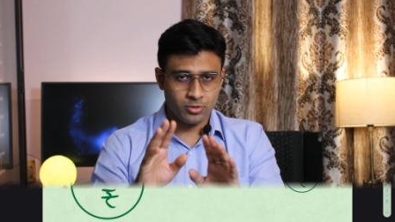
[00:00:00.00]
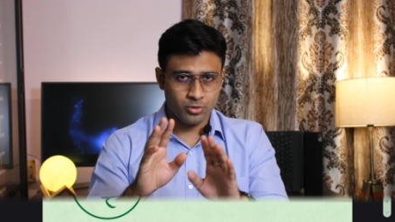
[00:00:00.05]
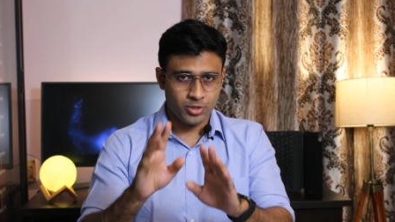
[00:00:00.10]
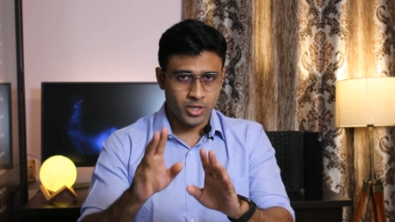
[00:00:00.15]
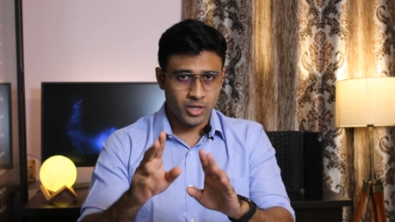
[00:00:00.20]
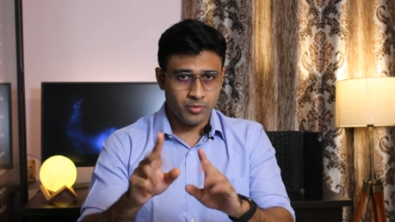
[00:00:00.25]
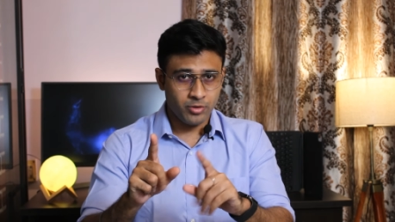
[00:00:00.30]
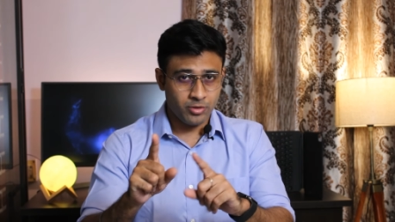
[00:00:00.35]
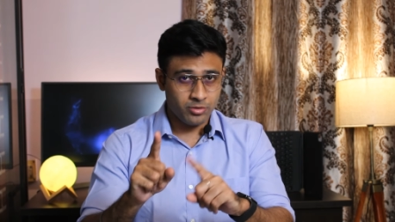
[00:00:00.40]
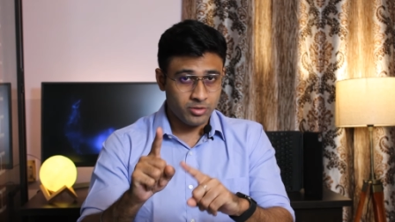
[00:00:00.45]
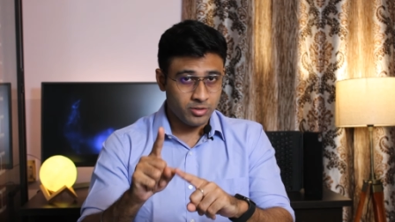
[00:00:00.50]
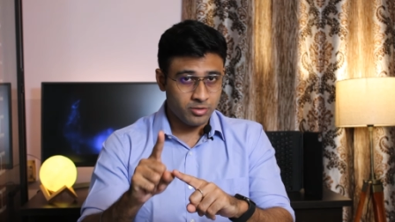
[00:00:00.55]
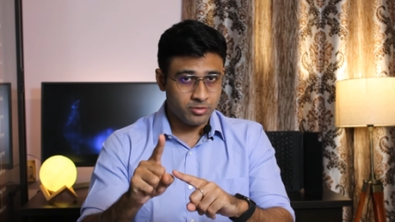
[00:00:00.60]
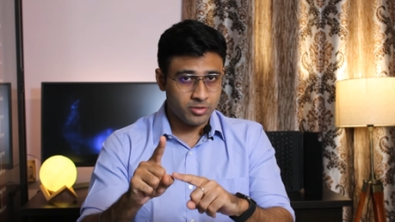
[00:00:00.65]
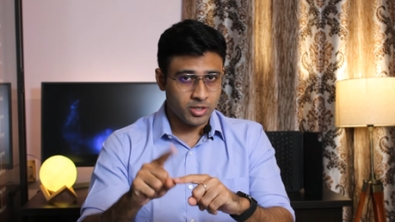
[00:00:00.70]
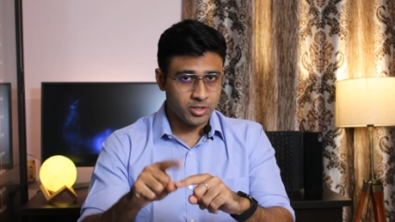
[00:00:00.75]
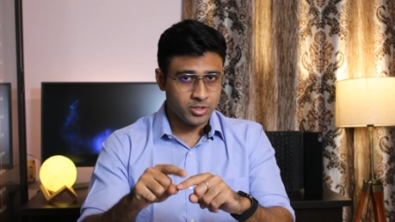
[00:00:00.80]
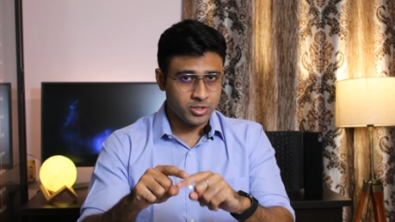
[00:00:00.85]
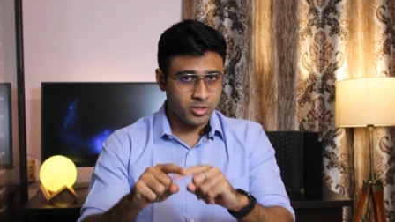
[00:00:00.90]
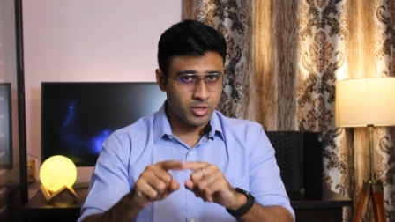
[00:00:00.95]
so that was the
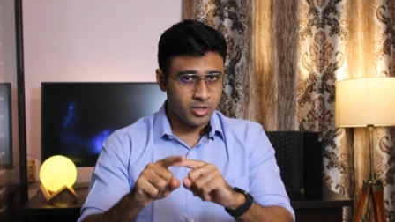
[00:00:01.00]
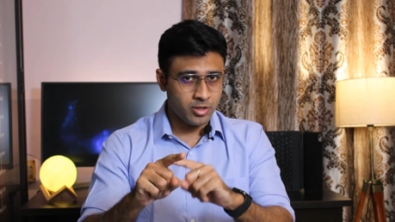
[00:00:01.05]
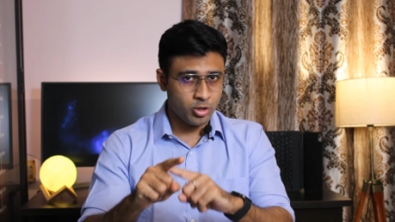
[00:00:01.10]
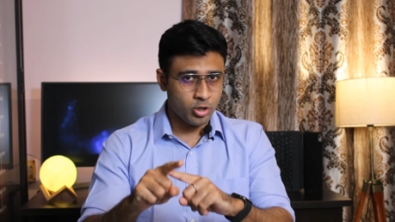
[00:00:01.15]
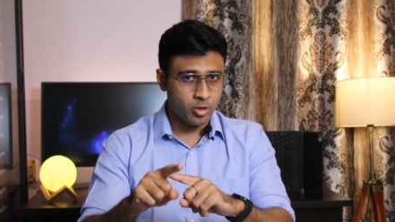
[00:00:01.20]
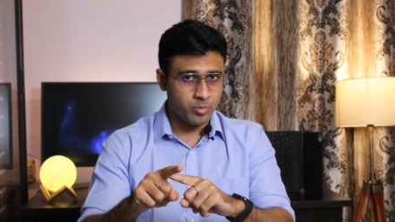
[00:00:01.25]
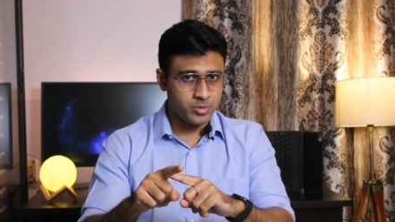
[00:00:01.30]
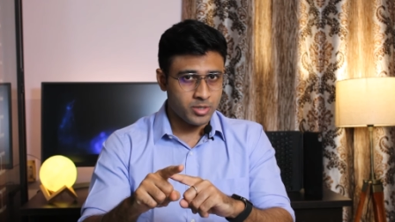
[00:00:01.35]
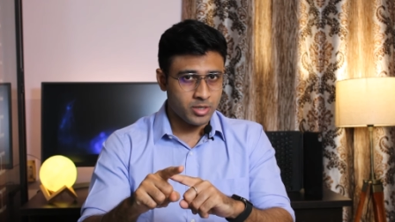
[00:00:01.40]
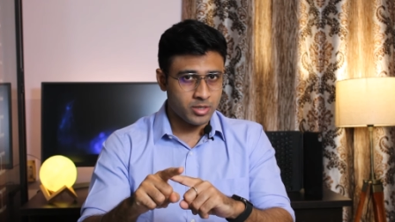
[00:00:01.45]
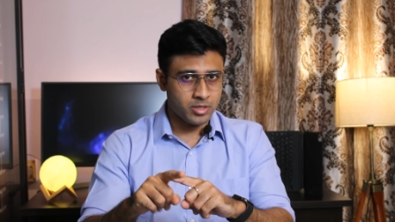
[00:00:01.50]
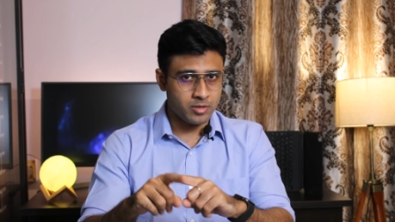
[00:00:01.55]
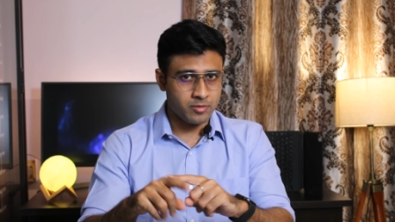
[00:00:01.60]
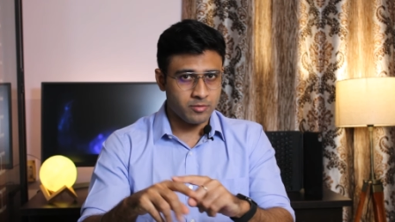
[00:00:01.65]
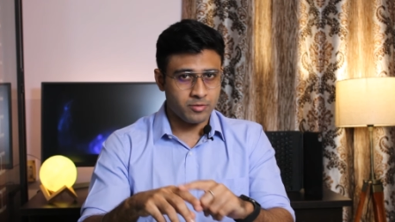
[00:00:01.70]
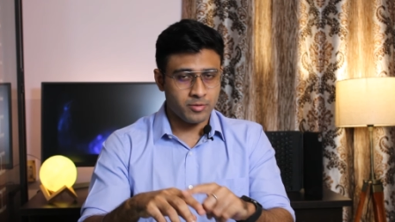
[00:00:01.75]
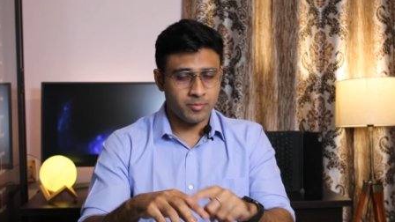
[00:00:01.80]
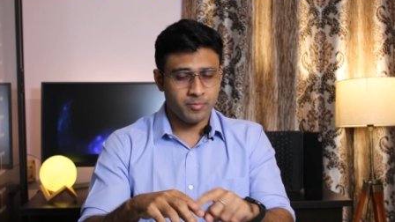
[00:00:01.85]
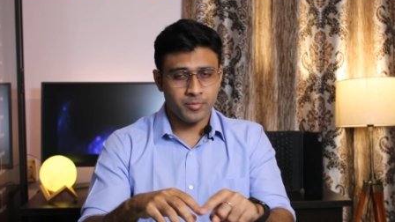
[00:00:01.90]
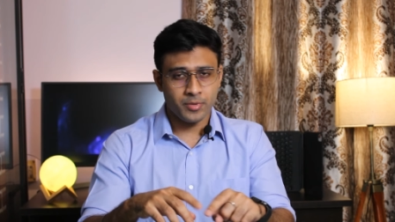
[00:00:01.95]
structure and the
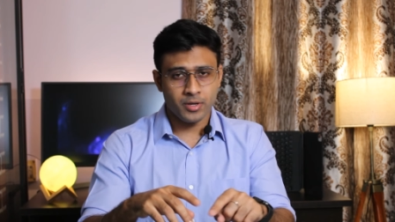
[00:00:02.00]
objective